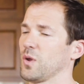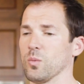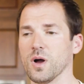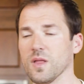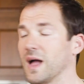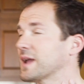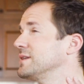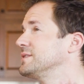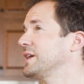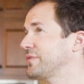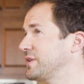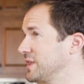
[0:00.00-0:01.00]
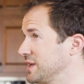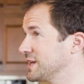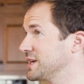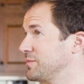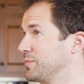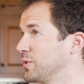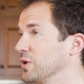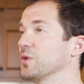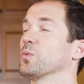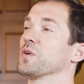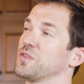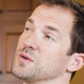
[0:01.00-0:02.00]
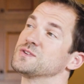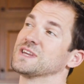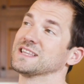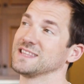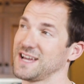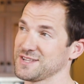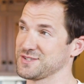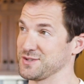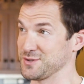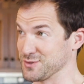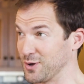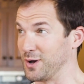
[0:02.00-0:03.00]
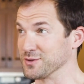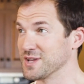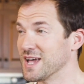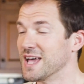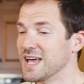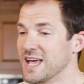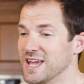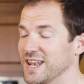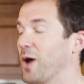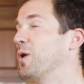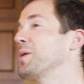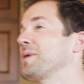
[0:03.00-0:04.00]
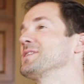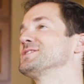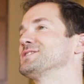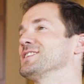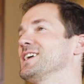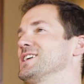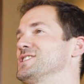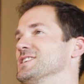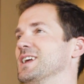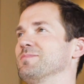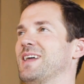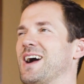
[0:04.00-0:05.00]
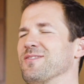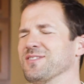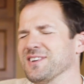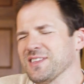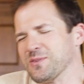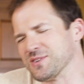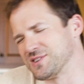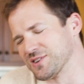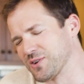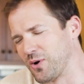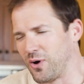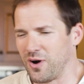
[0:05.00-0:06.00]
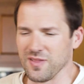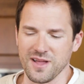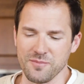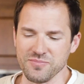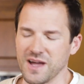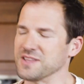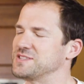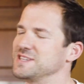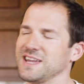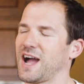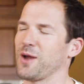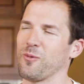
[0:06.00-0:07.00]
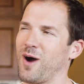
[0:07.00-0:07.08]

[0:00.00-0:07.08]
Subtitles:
Well, I can definitely get on board with using less salt. Now, what about installation? I'm not really what you'd call a DIY